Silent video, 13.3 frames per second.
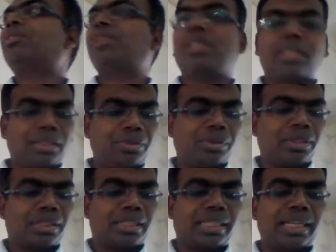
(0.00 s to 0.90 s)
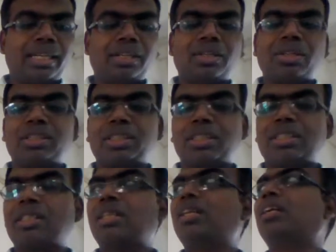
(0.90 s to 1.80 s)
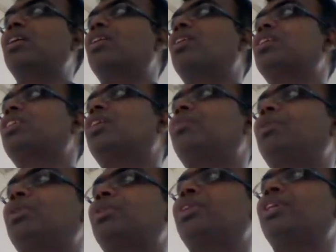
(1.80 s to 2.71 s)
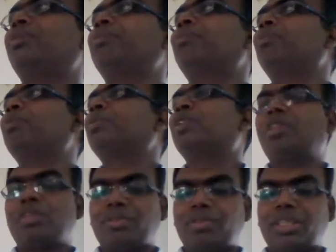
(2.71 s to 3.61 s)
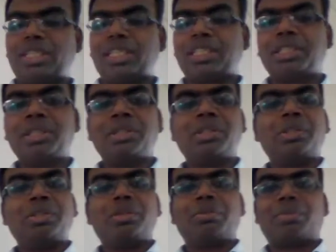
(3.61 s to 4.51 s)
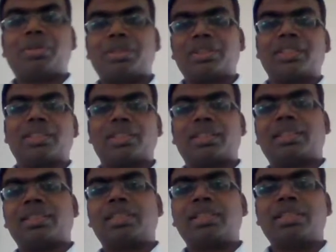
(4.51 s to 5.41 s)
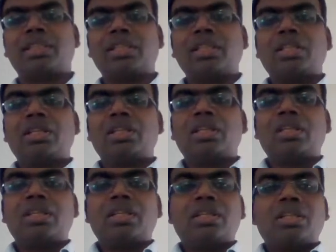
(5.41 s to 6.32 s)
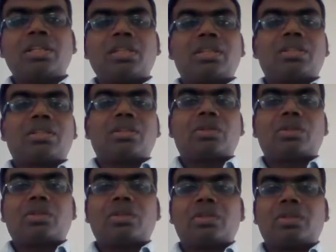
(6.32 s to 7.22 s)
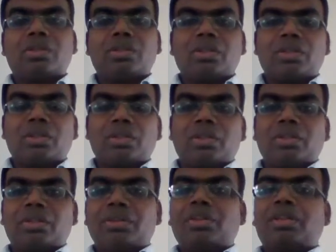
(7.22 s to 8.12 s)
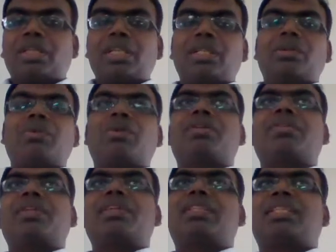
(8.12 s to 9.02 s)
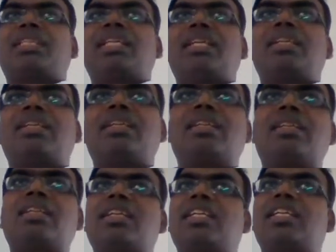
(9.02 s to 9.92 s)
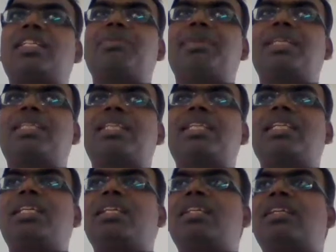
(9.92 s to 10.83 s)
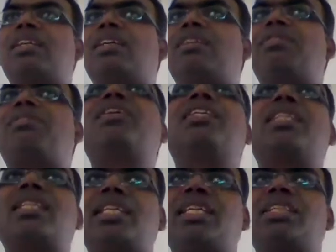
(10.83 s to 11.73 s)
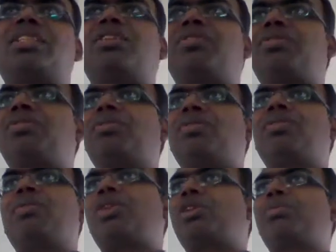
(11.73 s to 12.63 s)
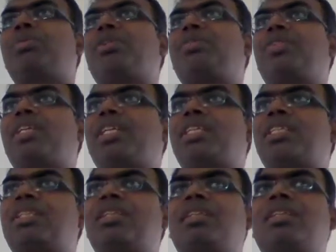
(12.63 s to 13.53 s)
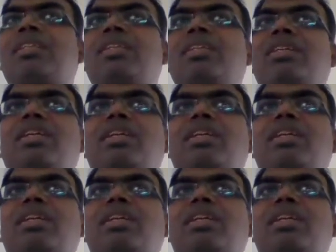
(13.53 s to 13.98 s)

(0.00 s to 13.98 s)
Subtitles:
are some of the things which can cause trouble to your filtration process. So till now what we have seen is basically the first stage of water purification,